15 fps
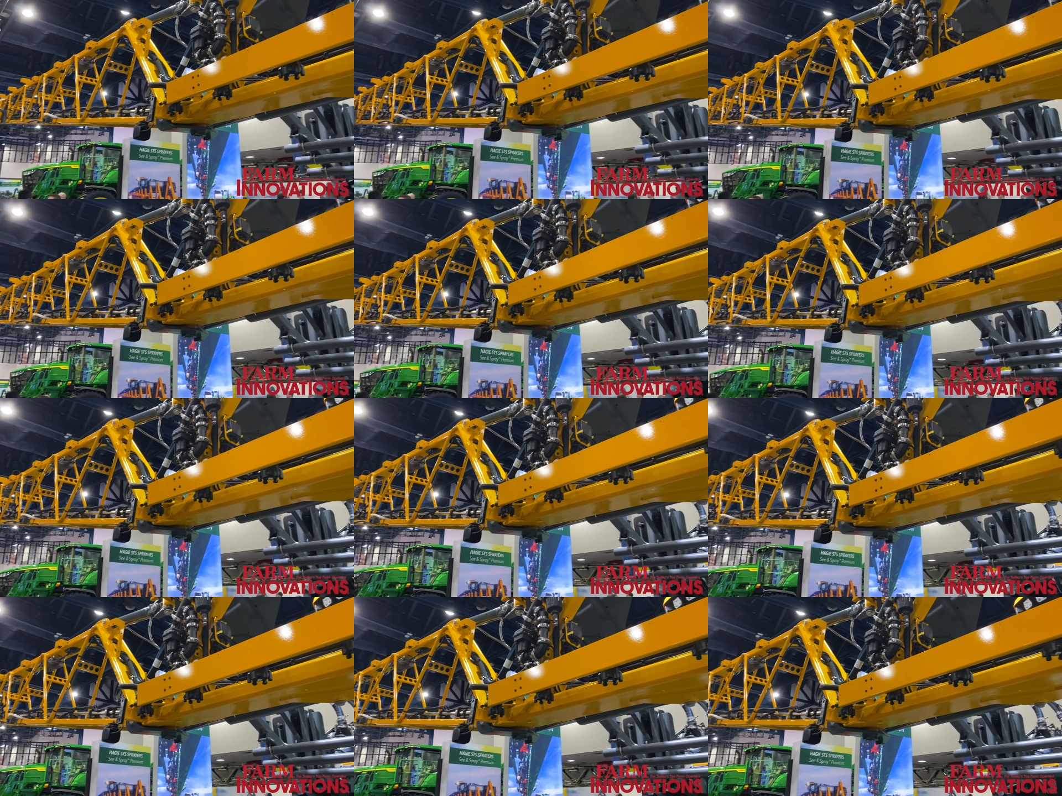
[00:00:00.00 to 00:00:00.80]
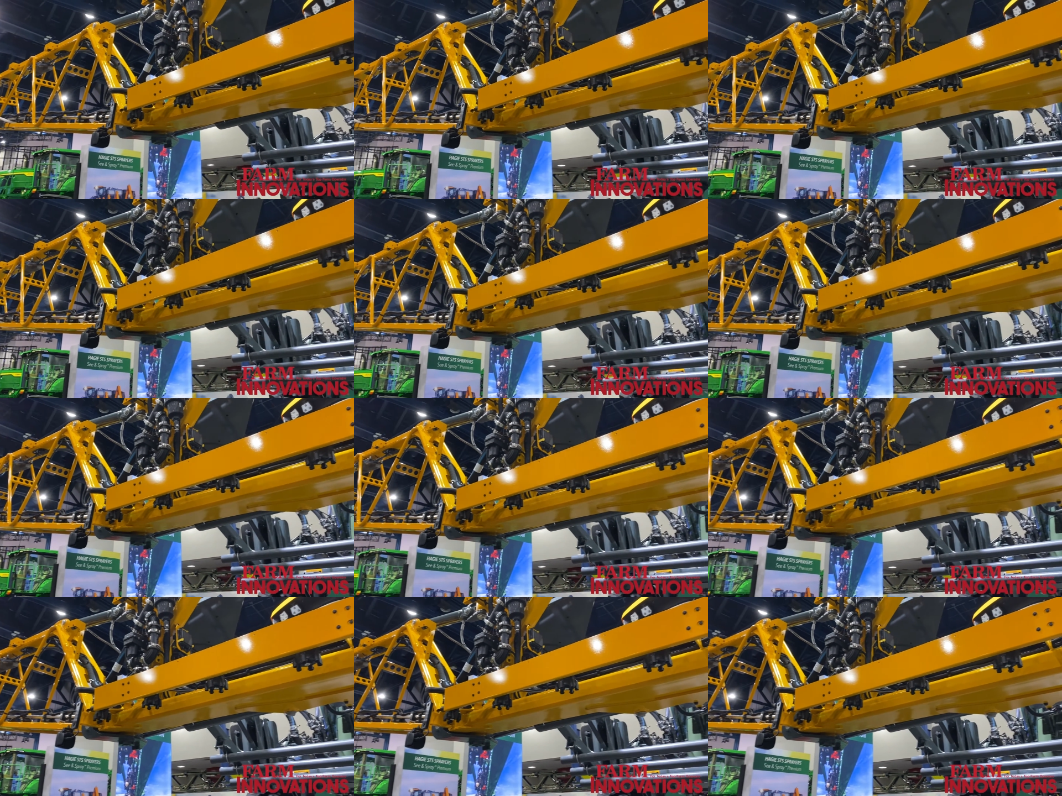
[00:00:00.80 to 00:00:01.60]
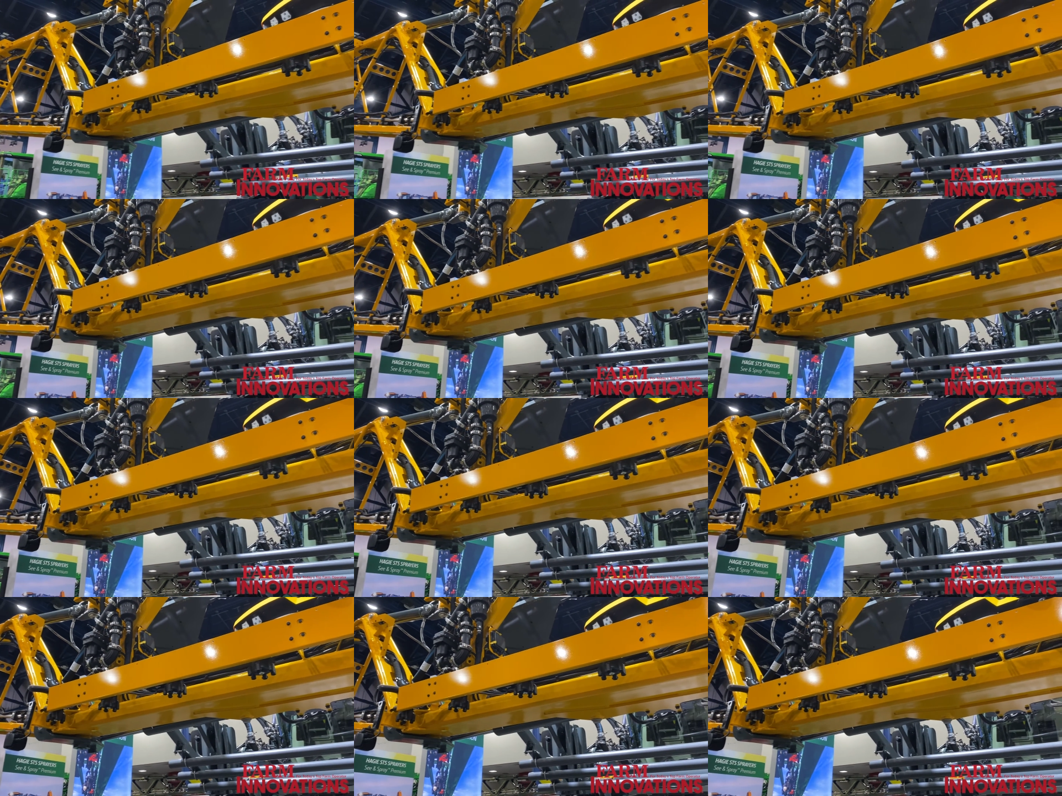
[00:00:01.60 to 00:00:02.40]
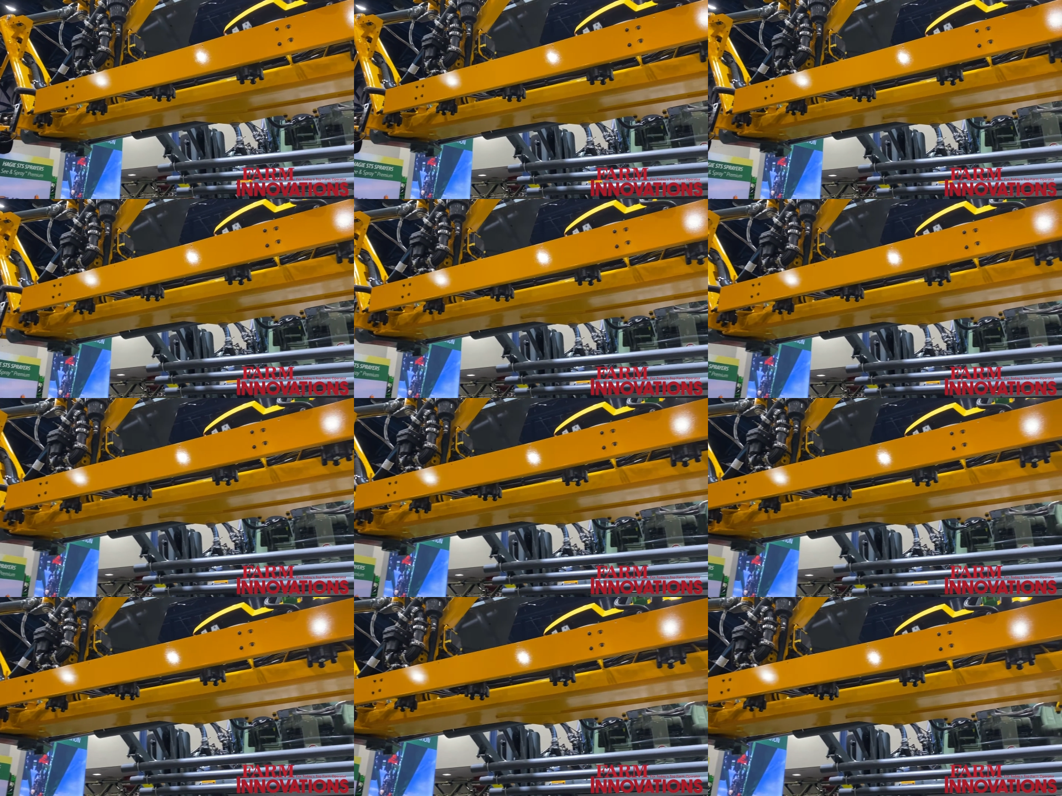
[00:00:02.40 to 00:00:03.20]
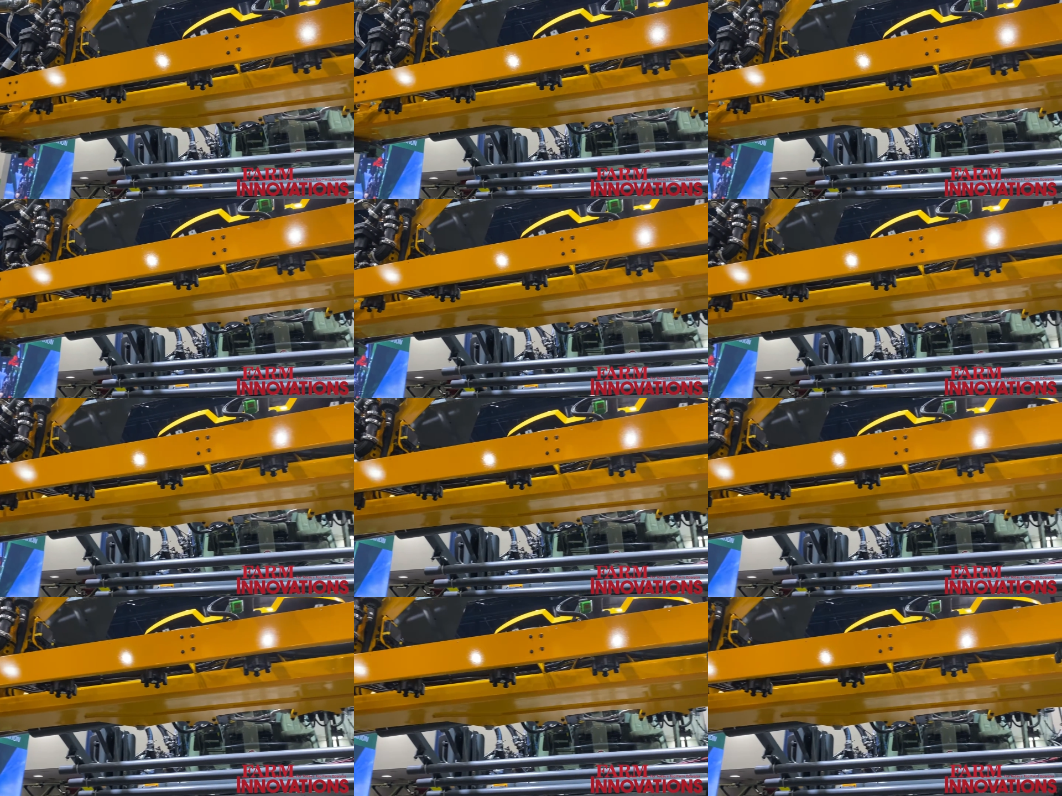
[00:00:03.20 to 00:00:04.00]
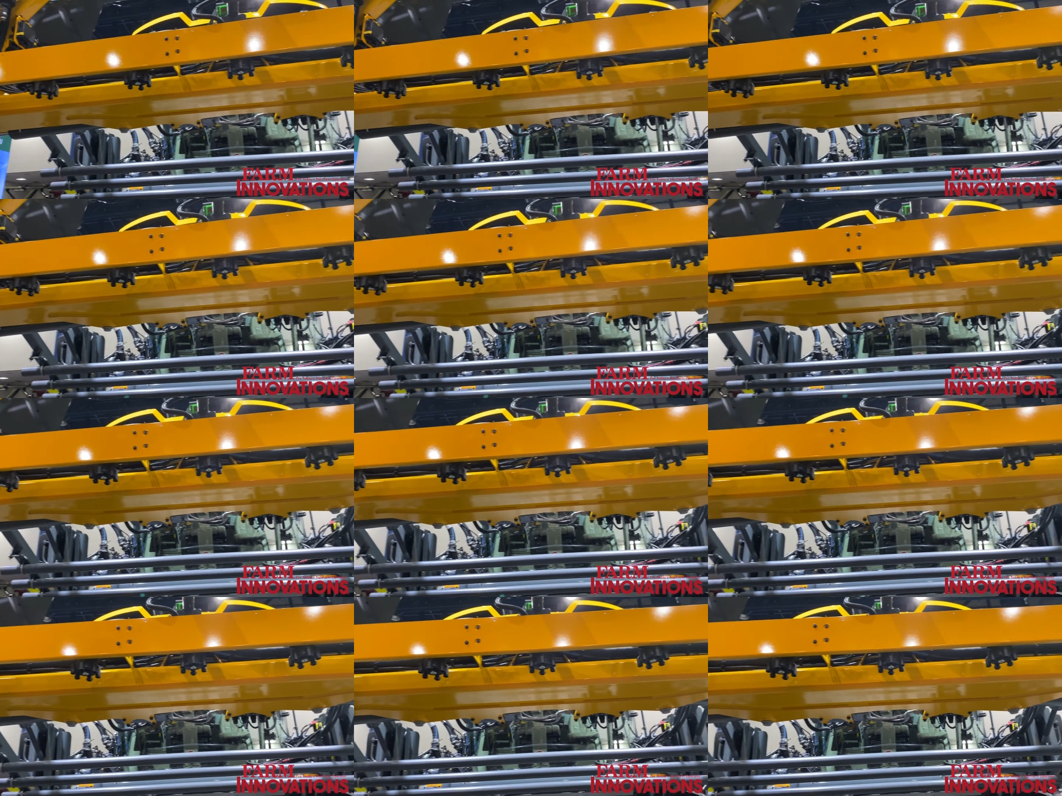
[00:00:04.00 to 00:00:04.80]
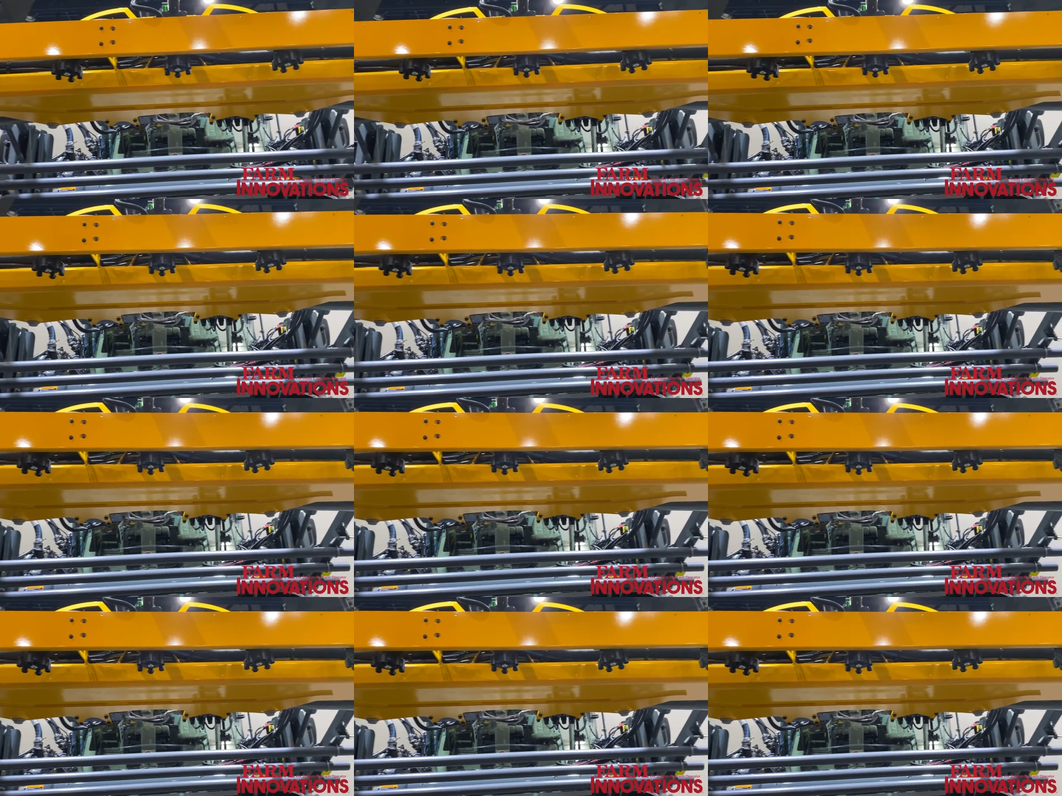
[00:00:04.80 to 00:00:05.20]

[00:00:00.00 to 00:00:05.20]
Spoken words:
[unreadable: no face in view]